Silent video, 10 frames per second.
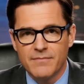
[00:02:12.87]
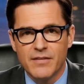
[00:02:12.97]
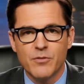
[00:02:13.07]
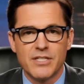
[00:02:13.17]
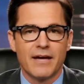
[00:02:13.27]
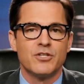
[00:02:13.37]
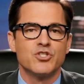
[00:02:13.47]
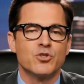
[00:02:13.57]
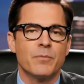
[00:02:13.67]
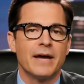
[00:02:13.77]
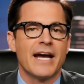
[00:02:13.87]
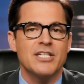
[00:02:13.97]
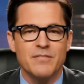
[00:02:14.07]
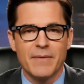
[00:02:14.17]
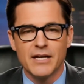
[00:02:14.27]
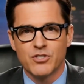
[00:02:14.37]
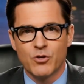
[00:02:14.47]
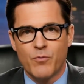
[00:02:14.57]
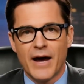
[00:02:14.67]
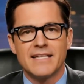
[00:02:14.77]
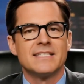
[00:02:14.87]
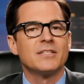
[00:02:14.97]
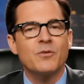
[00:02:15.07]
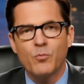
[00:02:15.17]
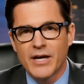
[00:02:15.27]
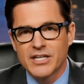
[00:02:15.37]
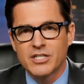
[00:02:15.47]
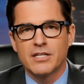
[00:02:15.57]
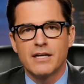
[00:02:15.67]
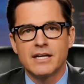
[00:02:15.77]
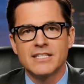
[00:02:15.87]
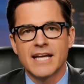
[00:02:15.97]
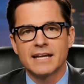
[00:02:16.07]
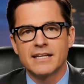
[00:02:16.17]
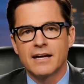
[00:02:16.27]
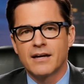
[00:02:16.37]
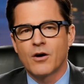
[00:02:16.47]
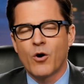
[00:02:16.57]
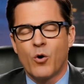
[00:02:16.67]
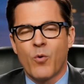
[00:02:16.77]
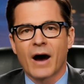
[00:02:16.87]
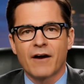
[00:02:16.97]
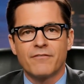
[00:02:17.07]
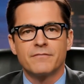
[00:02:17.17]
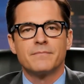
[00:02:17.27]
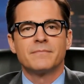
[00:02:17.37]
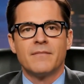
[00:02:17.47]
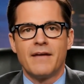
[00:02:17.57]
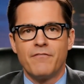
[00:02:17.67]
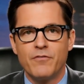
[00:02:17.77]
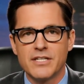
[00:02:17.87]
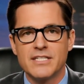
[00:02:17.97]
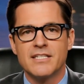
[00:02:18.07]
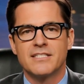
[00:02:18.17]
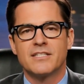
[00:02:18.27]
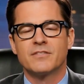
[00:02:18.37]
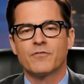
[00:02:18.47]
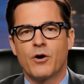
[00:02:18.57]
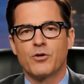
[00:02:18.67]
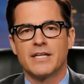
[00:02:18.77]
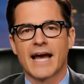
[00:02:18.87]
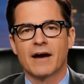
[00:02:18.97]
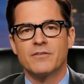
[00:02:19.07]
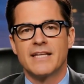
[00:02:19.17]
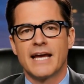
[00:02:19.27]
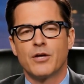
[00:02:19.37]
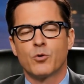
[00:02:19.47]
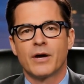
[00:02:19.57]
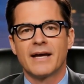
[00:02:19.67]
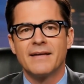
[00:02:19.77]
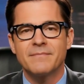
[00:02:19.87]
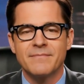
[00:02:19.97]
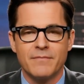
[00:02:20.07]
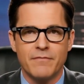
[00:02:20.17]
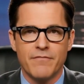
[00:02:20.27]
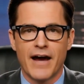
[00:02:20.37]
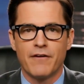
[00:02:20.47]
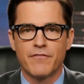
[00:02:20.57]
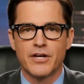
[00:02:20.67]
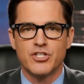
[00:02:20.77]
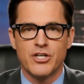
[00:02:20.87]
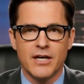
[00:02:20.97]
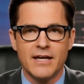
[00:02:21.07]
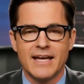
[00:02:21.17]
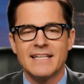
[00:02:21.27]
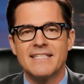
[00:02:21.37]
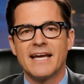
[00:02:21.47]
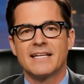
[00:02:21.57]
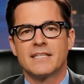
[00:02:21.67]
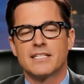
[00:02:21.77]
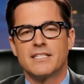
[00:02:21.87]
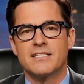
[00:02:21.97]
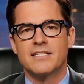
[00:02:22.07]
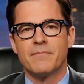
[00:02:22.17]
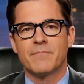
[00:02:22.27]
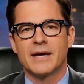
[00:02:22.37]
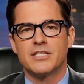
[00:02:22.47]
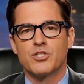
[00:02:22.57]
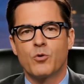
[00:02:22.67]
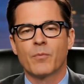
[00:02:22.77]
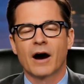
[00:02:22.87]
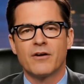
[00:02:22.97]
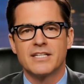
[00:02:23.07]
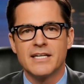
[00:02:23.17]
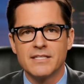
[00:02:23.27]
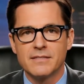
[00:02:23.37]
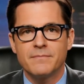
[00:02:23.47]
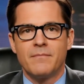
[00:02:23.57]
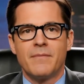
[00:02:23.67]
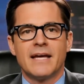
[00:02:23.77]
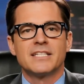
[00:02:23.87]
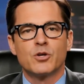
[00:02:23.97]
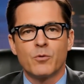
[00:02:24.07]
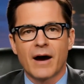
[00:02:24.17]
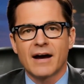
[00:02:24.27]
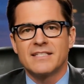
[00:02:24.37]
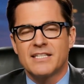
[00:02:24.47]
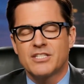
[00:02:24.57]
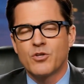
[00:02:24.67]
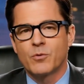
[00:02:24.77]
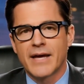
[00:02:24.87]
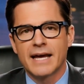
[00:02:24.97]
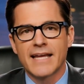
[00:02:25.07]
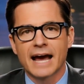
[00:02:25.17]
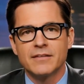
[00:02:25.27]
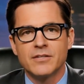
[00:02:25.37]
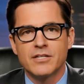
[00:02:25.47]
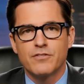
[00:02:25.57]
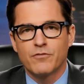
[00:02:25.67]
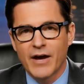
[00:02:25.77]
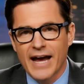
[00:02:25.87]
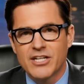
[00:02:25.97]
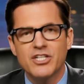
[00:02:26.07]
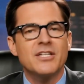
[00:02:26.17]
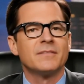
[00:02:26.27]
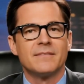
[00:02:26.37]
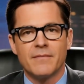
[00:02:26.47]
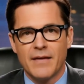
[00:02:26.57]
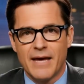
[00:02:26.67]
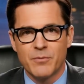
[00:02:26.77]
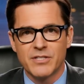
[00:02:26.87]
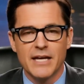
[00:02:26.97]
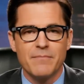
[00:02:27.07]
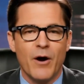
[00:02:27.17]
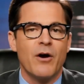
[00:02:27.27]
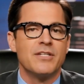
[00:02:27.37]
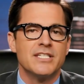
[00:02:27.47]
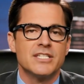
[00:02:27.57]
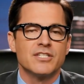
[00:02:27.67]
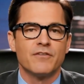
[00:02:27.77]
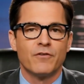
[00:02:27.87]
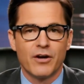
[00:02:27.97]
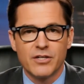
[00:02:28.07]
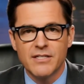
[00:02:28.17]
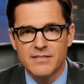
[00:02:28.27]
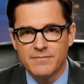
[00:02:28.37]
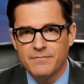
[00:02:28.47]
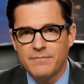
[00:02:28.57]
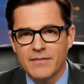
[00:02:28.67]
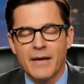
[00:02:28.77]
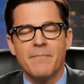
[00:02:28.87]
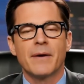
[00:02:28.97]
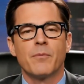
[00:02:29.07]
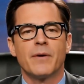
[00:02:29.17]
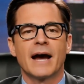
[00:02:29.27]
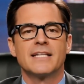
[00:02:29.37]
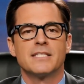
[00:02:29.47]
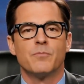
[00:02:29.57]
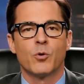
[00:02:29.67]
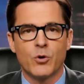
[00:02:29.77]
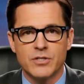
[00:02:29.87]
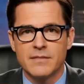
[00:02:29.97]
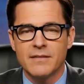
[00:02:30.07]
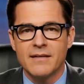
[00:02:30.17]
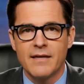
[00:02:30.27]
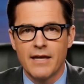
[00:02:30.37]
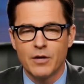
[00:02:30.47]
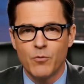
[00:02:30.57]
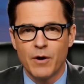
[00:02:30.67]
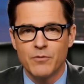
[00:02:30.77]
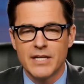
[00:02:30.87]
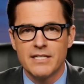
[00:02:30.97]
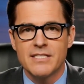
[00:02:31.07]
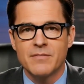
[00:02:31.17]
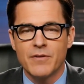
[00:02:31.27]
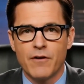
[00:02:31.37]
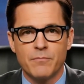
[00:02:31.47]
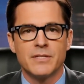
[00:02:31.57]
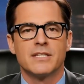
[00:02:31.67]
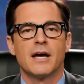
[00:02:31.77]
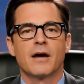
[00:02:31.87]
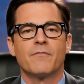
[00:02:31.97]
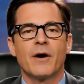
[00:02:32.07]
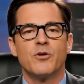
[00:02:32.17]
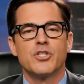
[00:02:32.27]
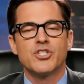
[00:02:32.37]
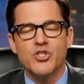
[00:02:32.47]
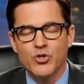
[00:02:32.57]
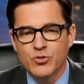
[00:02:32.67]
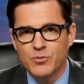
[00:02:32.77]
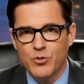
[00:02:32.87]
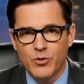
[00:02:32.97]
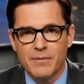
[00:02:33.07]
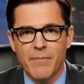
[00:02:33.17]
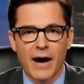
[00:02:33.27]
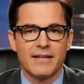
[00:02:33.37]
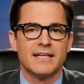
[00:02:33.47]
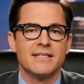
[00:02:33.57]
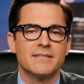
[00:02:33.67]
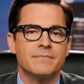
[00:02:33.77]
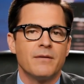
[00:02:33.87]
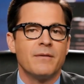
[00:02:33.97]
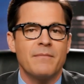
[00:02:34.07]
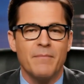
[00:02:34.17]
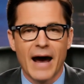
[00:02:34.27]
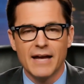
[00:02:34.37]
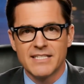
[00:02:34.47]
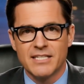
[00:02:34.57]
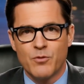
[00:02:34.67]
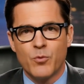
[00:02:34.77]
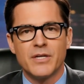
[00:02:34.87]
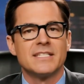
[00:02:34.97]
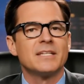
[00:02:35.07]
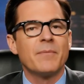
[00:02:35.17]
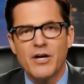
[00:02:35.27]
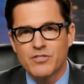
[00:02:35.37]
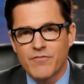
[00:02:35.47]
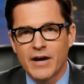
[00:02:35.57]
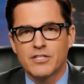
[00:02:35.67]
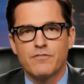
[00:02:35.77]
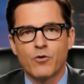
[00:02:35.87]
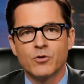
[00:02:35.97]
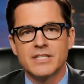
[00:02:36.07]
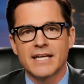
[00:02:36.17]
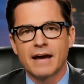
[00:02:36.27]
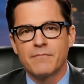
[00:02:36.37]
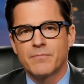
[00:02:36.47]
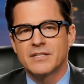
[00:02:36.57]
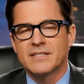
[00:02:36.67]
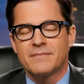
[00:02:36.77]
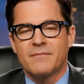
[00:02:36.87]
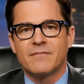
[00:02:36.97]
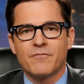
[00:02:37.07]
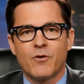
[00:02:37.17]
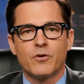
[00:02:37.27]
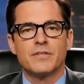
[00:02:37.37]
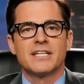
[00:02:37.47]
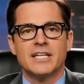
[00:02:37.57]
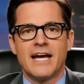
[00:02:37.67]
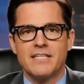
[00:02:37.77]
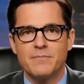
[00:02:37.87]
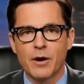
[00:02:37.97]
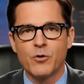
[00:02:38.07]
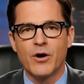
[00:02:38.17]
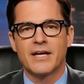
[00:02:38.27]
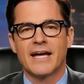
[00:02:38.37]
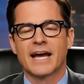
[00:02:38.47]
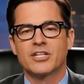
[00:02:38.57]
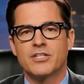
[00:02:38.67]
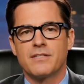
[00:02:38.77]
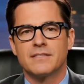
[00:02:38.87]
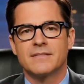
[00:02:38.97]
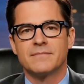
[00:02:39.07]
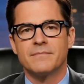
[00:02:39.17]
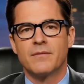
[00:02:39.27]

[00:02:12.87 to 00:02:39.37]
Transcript: There is no discrimination based on race, religion, gender, or wealth. Every citizen's vote counts equally. The third feature is the existence of political parties. Political parties nominate candidates for election. They present policies to the voters. They mobilize support. In a representative government, voters choose between parties. The party that wins the most votes forms the government. The fourth feature is periodic elections.